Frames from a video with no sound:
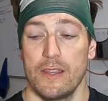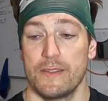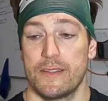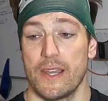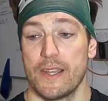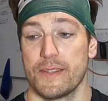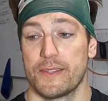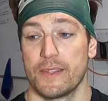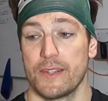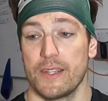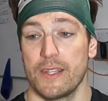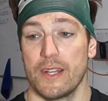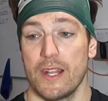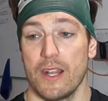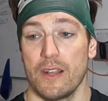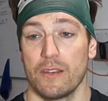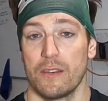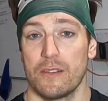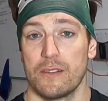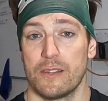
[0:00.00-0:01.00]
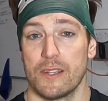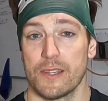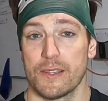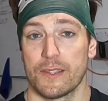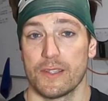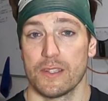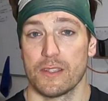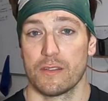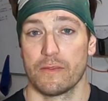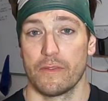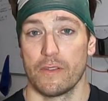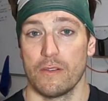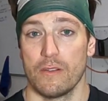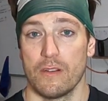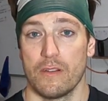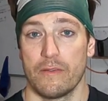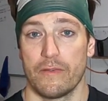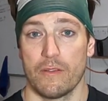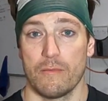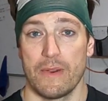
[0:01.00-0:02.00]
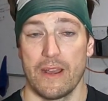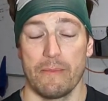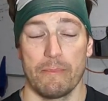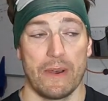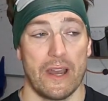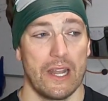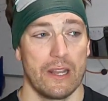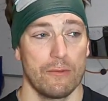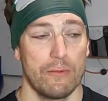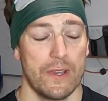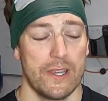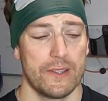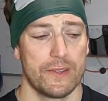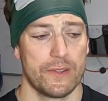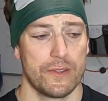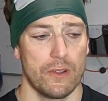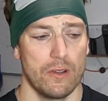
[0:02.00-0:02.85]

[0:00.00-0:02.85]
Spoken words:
intensity and at a good distance for my body weight.